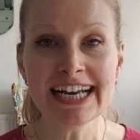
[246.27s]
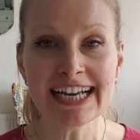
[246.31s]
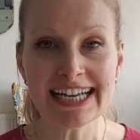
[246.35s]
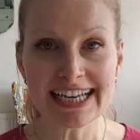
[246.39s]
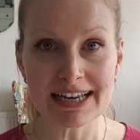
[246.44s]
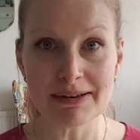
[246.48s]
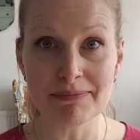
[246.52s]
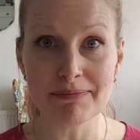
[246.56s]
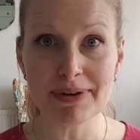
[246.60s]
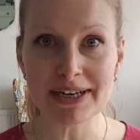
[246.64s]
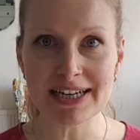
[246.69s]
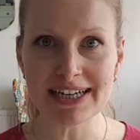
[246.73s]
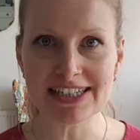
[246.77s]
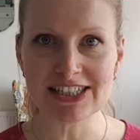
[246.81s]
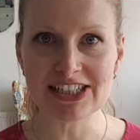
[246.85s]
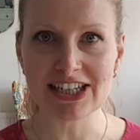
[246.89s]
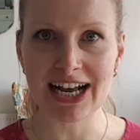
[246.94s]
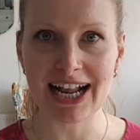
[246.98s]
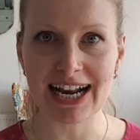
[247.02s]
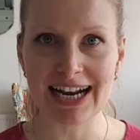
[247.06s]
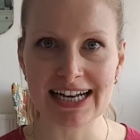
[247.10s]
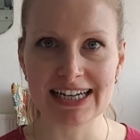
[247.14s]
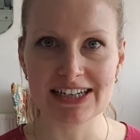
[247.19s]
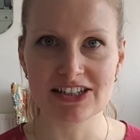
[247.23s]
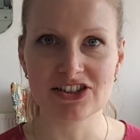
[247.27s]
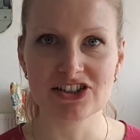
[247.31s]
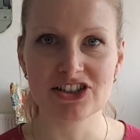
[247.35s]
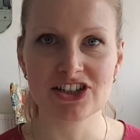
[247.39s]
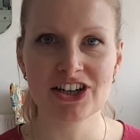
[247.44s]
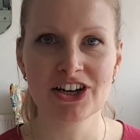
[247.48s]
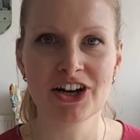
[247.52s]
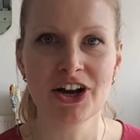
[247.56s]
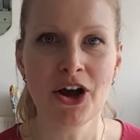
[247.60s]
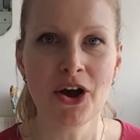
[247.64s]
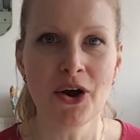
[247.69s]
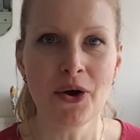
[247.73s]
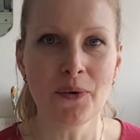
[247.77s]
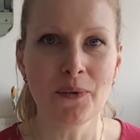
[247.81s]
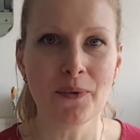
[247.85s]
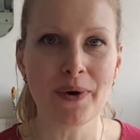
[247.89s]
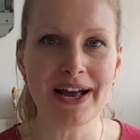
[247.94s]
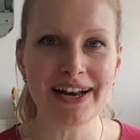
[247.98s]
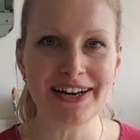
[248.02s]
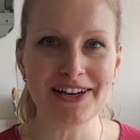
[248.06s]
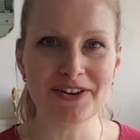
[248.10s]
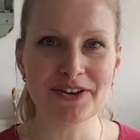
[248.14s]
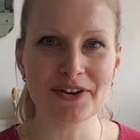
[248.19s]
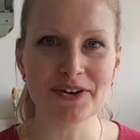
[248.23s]
can be a challenge
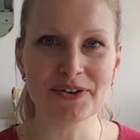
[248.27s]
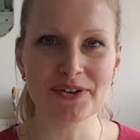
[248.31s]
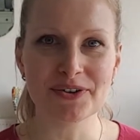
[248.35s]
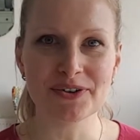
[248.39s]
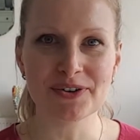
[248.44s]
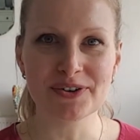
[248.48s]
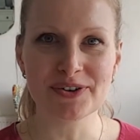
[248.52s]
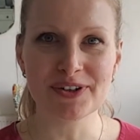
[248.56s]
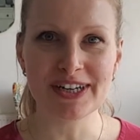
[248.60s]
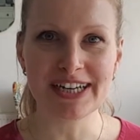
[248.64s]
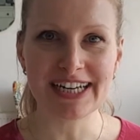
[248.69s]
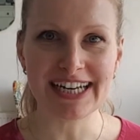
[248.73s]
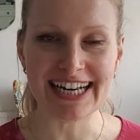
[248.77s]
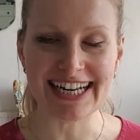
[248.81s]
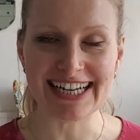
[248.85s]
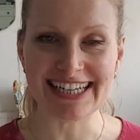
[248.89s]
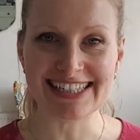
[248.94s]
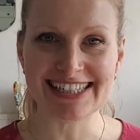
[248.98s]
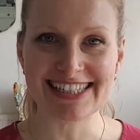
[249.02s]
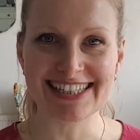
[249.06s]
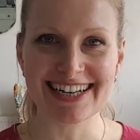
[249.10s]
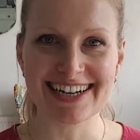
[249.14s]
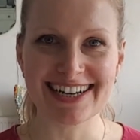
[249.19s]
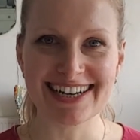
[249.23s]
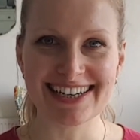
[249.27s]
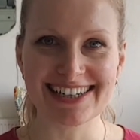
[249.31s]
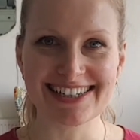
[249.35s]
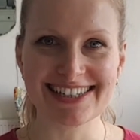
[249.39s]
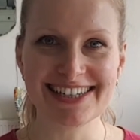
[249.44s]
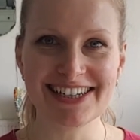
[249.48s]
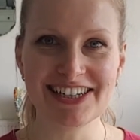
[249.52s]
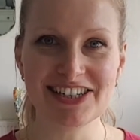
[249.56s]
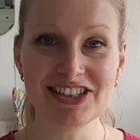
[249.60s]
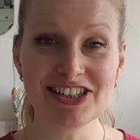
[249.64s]
when you're all inside.